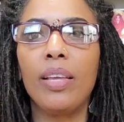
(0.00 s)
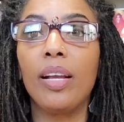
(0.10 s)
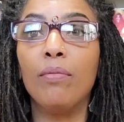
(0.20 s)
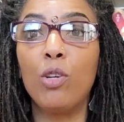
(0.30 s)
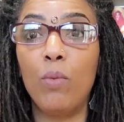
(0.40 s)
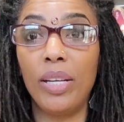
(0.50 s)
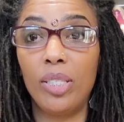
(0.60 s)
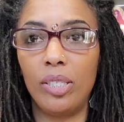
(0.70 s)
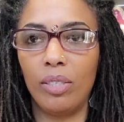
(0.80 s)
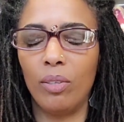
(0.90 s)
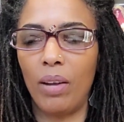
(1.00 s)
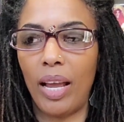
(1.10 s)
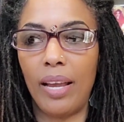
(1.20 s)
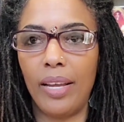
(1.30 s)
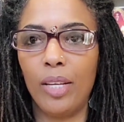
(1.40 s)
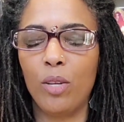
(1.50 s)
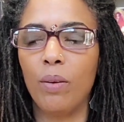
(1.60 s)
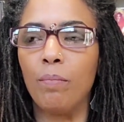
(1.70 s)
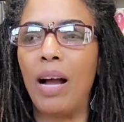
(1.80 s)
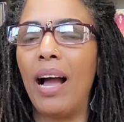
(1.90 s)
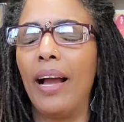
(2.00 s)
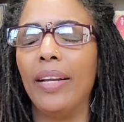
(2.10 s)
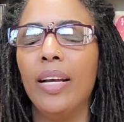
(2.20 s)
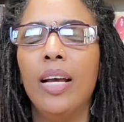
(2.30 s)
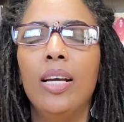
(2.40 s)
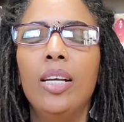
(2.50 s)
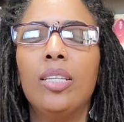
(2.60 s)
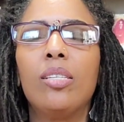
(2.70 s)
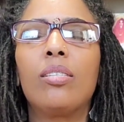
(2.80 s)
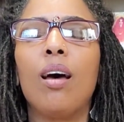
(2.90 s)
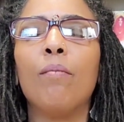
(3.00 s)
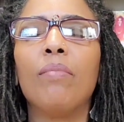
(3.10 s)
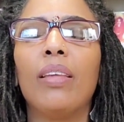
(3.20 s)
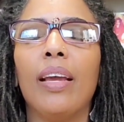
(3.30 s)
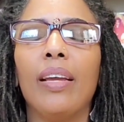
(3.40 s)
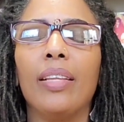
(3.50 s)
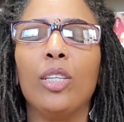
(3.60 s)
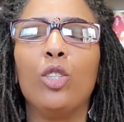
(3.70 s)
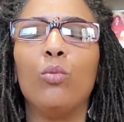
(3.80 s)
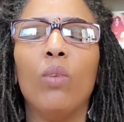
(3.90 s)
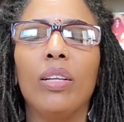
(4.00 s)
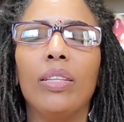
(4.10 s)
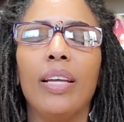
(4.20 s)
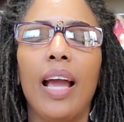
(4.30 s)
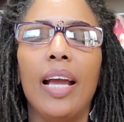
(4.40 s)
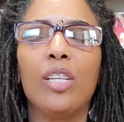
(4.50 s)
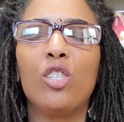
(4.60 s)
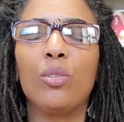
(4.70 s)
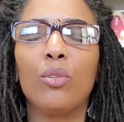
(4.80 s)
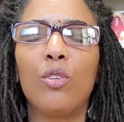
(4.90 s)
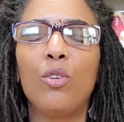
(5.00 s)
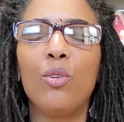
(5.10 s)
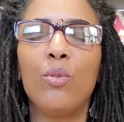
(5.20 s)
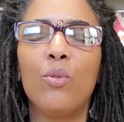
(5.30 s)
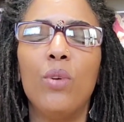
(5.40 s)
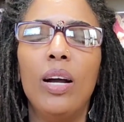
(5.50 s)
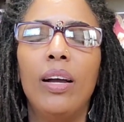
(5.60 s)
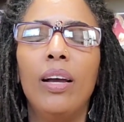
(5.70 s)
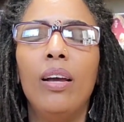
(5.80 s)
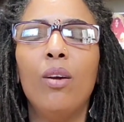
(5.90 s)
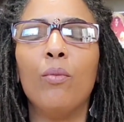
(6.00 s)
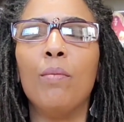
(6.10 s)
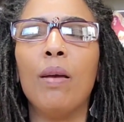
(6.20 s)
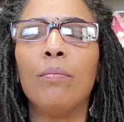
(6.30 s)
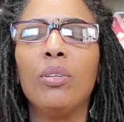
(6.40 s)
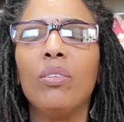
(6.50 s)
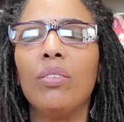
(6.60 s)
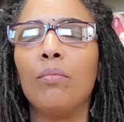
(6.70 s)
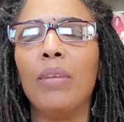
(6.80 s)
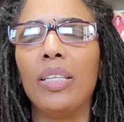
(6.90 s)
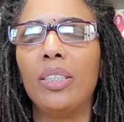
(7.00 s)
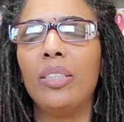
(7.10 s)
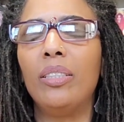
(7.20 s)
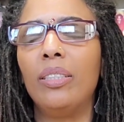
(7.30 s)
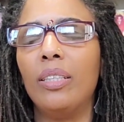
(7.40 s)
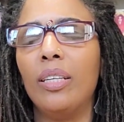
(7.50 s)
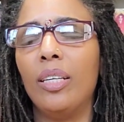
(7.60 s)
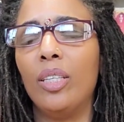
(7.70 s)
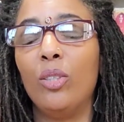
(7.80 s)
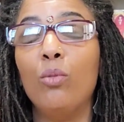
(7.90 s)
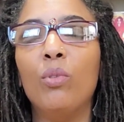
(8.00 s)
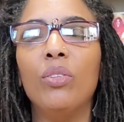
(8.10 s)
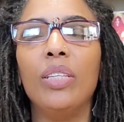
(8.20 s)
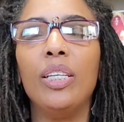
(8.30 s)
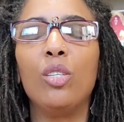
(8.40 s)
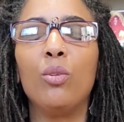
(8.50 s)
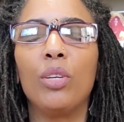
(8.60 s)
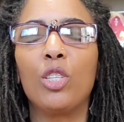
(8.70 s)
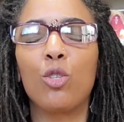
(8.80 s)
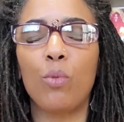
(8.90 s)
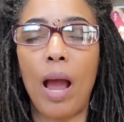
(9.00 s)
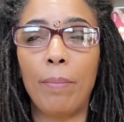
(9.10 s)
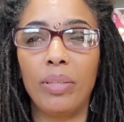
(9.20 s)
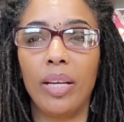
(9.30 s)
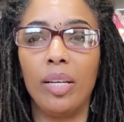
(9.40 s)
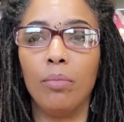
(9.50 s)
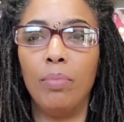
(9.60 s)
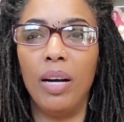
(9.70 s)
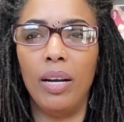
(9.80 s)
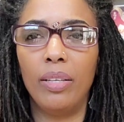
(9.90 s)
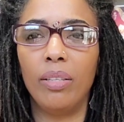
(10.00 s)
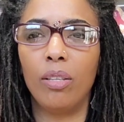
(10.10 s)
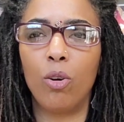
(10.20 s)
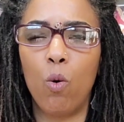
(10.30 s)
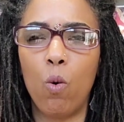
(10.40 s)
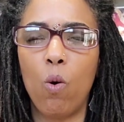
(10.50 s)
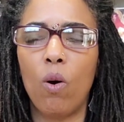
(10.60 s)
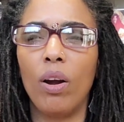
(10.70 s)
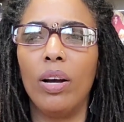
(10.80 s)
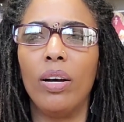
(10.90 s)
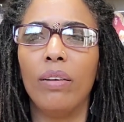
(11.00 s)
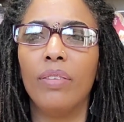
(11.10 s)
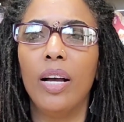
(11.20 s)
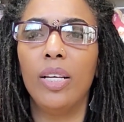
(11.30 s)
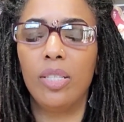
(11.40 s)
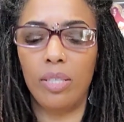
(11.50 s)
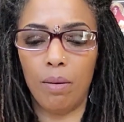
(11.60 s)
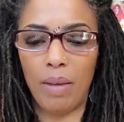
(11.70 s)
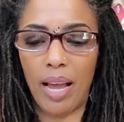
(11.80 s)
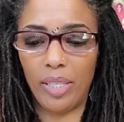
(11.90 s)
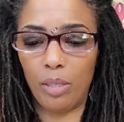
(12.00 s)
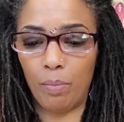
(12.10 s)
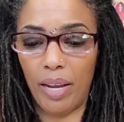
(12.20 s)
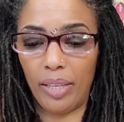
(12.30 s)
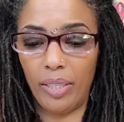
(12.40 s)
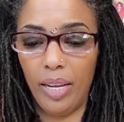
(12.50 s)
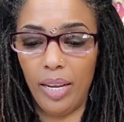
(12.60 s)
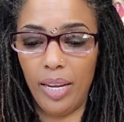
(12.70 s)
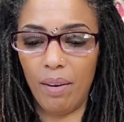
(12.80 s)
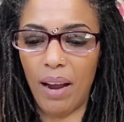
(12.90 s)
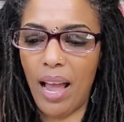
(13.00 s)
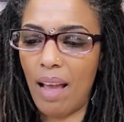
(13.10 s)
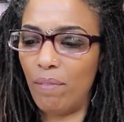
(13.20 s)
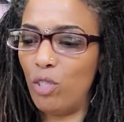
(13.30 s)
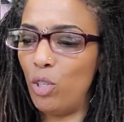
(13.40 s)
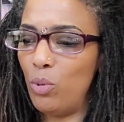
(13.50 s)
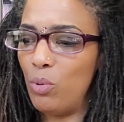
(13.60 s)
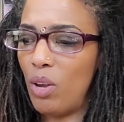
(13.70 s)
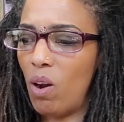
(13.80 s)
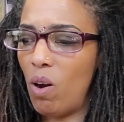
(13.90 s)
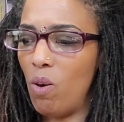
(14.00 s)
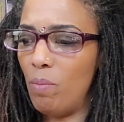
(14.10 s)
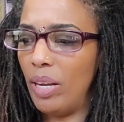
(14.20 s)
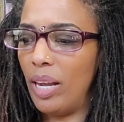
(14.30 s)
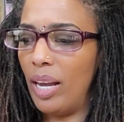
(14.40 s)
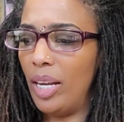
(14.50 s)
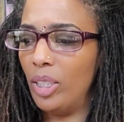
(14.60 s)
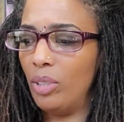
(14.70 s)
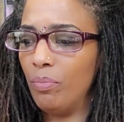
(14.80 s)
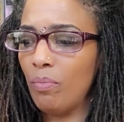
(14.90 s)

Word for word: Think of a question, okay, in your mind. Something that you want the answer to. Remember, the message uh, you will need to extrapolate upon the core of some aspect here, I have two, y'all. Oh my gosh.